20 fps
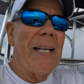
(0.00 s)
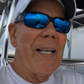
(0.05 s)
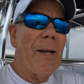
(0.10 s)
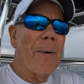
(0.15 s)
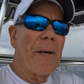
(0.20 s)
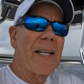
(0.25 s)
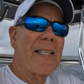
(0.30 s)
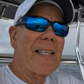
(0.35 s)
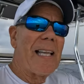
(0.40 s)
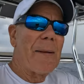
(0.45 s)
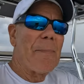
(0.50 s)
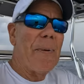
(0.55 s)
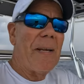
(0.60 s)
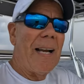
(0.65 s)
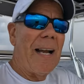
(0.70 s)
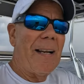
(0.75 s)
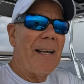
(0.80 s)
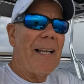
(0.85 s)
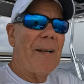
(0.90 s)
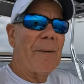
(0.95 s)
idea what it's like
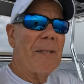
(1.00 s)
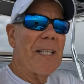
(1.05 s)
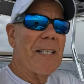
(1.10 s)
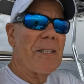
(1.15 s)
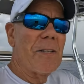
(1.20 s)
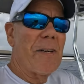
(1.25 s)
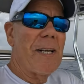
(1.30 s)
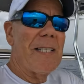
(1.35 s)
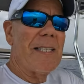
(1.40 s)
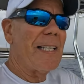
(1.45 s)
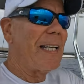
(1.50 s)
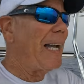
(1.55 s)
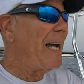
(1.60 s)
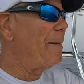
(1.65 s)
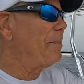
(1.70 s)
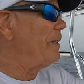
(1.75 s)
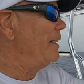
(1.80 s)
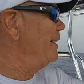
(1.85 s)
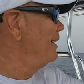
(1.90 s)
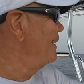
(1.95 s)
being out here with this crazy
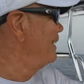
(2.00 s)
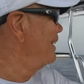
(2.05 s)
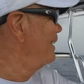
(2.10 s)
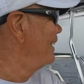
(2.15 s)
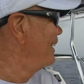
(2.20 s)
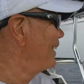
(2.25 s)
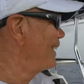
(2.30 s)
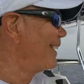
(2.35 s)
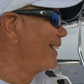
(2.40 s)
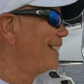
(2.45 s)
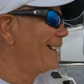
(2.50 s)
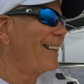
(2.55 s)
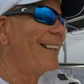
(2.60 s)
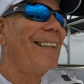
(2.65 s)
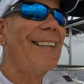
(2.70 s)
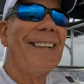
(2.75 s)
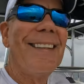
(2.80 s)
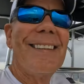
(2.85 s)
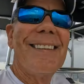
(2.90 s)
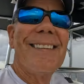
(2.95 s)
captain.
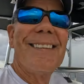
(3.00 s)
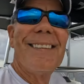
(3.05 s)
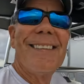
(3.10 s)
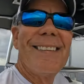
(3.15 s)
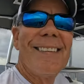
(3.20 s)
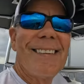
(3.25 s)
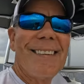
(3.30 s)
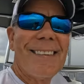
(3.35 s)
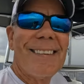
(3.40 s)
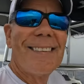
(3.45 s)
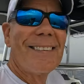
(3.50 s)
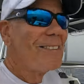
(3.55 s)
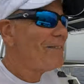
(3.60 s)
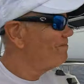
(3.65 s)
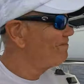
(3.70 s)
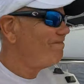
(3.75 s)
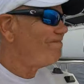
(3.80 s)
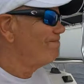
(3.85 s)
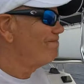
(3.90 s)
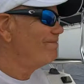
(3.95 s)
Well,
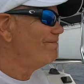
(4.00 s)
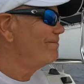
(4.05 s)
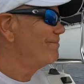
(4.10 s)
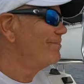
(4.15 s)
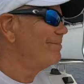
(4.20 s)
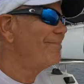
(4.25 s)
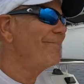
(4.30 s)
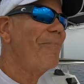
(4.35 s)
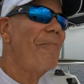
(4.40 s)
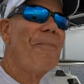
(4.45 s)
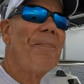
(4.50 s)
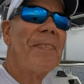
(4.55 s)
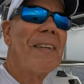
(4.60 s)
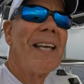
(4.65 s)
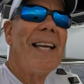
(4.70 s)
you know,